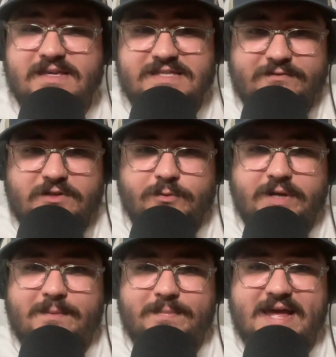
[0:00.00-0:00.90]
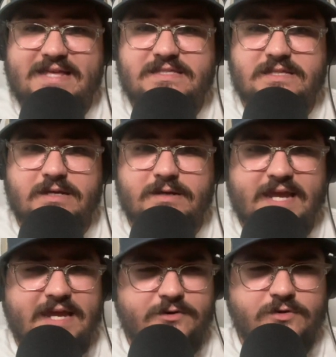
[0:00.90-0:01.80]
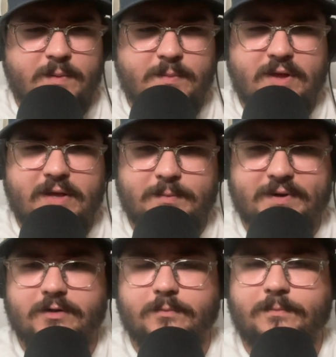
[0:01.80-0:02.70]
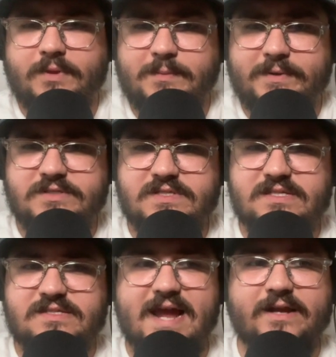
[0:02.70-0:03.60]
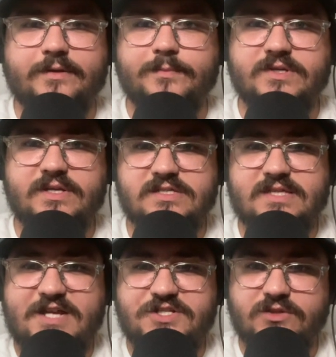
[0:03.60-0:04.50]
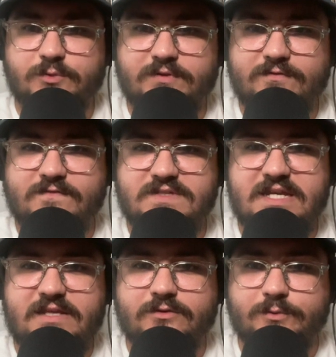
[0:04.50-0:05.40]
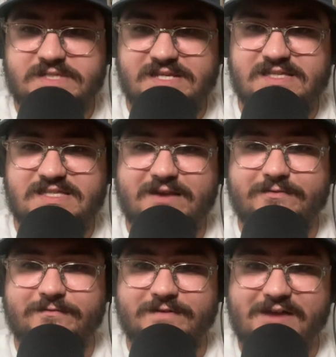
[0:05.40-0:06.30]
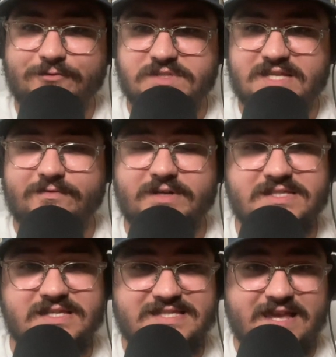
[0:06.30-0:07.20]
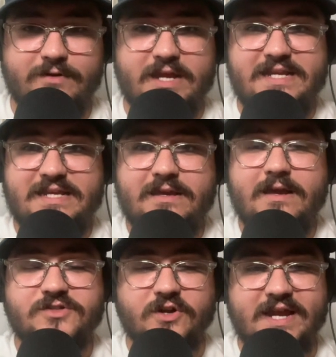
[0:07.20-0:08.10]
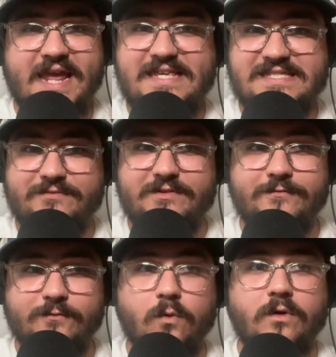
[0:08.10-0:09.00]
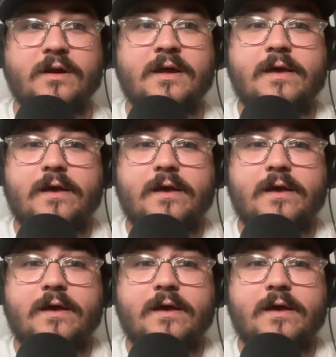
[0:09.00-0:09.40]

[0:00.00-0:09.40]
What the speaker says: 73 at bats. I don't know how many plate appearances exactly, but he's slashing 315, 367, 507. It's a 874